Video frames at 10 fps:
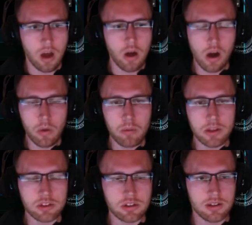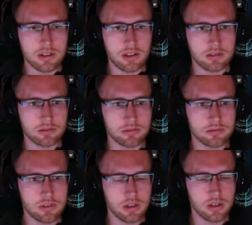I will mention that again
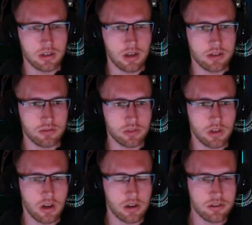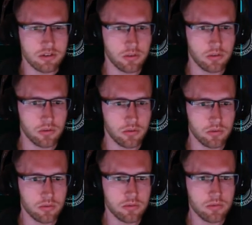in regards to
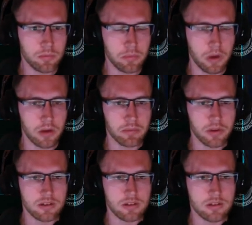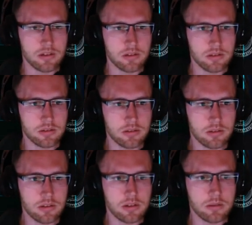button presses
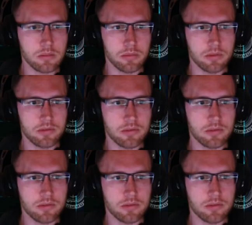in a moment.